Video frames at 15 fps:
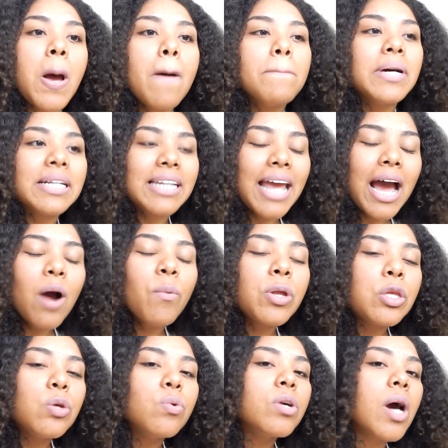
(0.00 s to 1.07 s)
But now
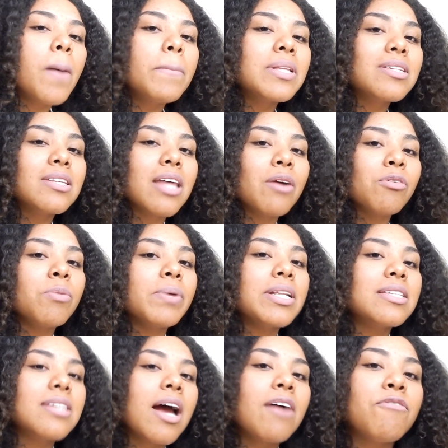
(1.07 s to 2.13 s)
when you come into that room,
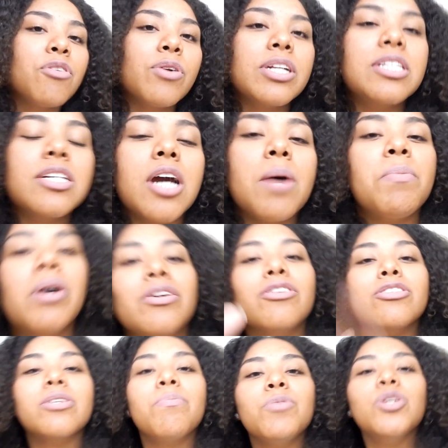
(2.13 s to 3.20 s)
it's time for it to come under
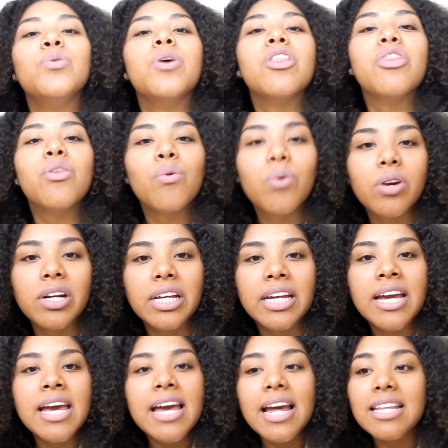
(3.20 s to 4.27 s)
some new authority.
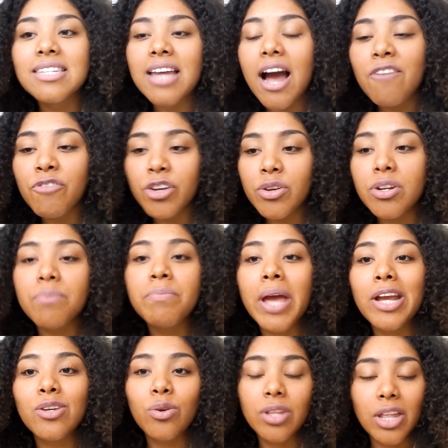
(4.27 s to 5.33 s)
It's time for you to
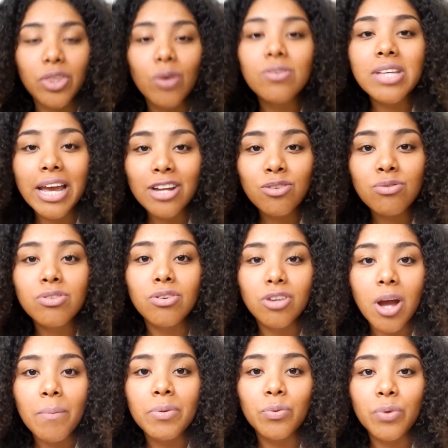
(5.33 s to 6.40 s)
make sure that those angels are
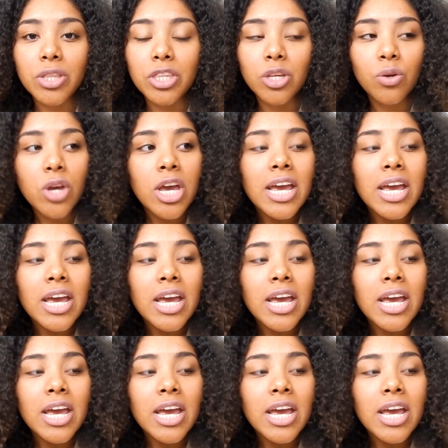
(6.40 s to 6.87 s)
coming with you.